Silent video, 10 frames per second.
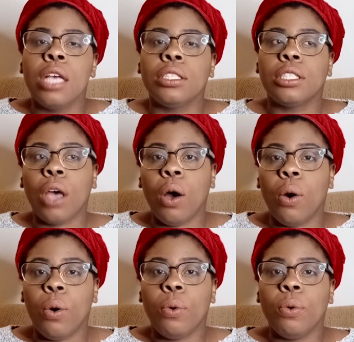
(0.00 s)

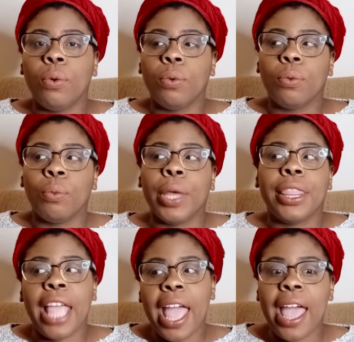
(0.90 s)
So
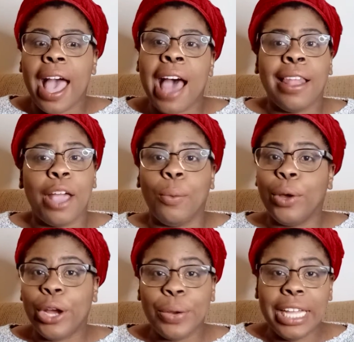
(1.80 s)
with that, I
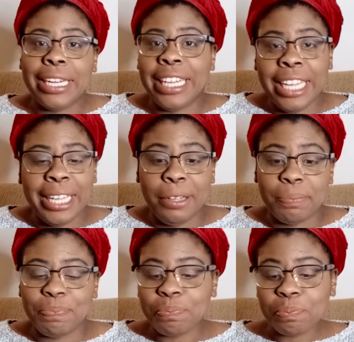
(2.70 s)
went on Indeed.